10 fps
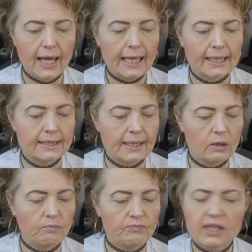And
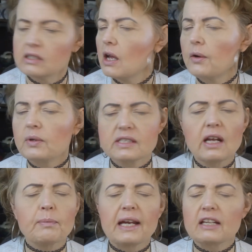no, it's
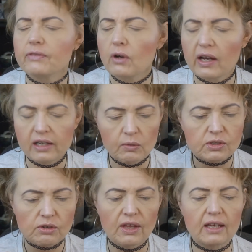not painful. I know
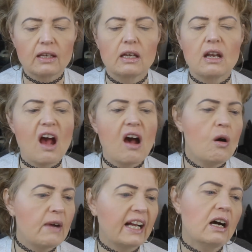what you're thinking.
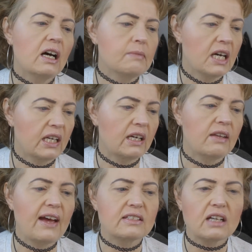Oh my God, Monica,
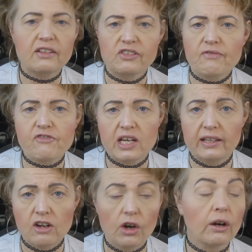that's got to
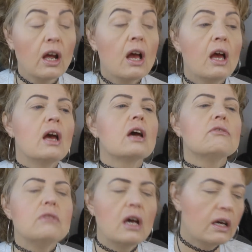freaking hurt.
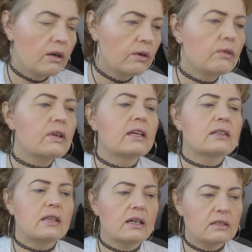No,
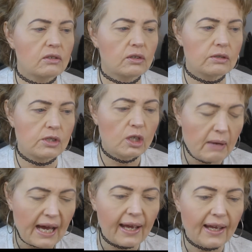it doesn't hurt too
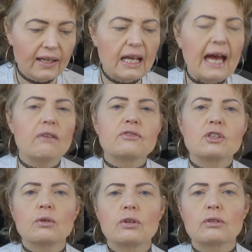bad
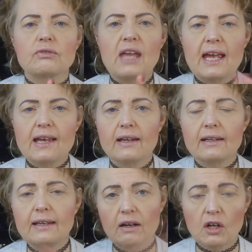after they
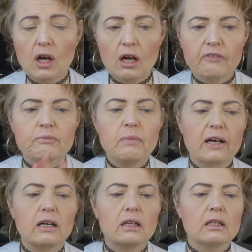get off,
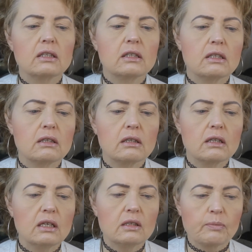but
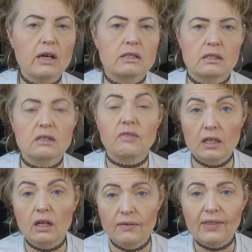in the process of
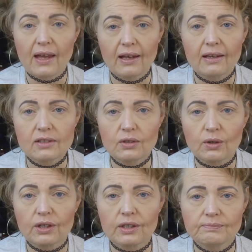getting off, they do
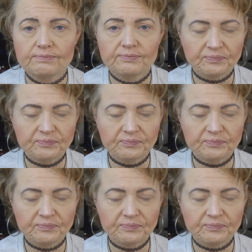hurt.